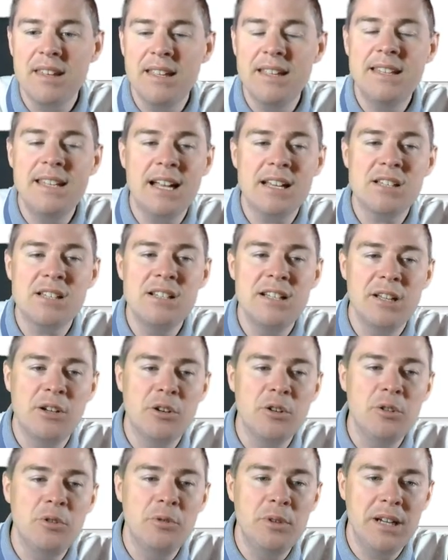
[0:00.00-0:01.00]
it actually
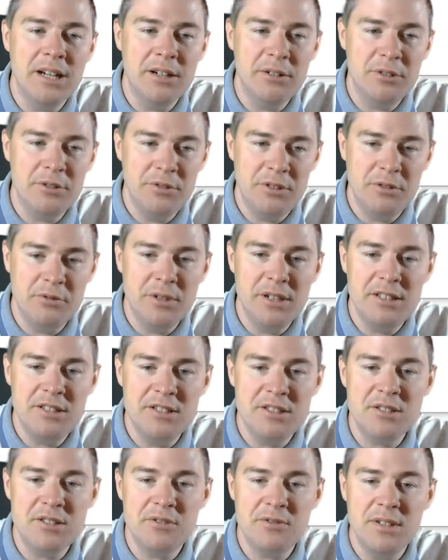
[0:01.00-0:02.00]
go here to the
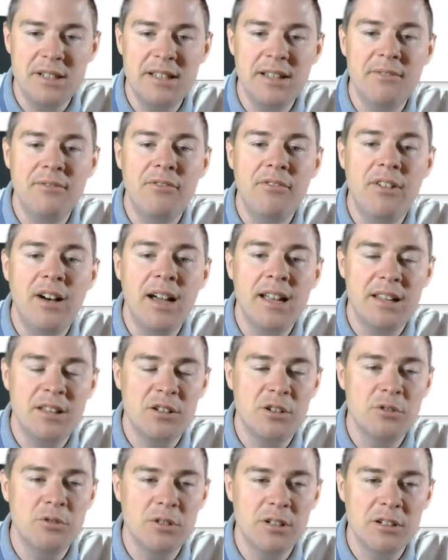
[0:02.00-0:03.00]
registry and
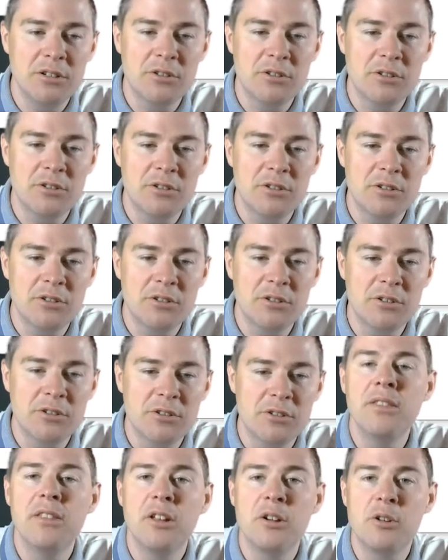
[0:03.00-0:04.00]
find Google Chrome and
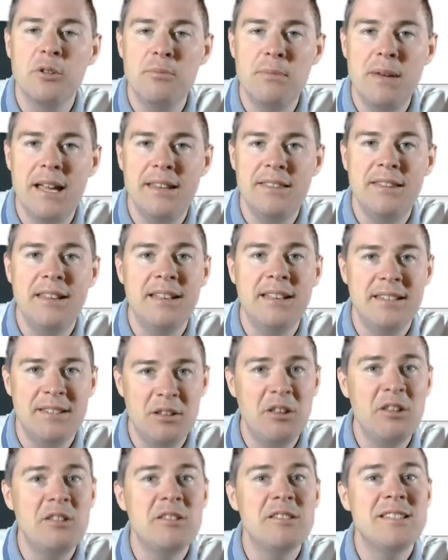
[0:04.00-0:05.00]
run the command,
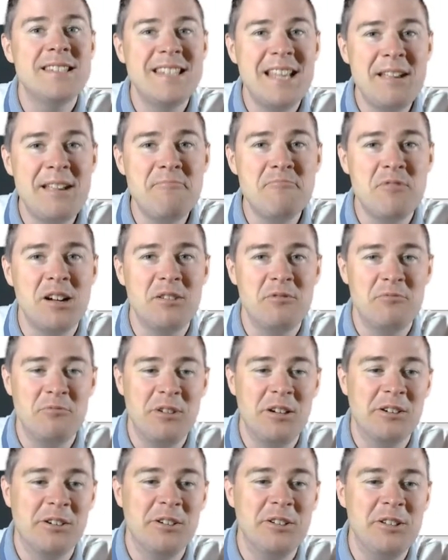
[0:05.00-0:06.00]
the same one
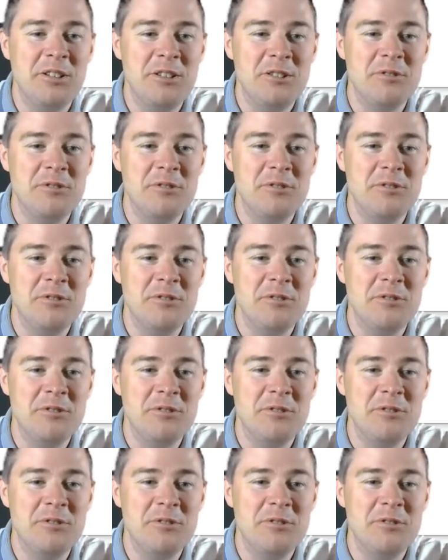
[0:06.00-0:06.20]
we're going to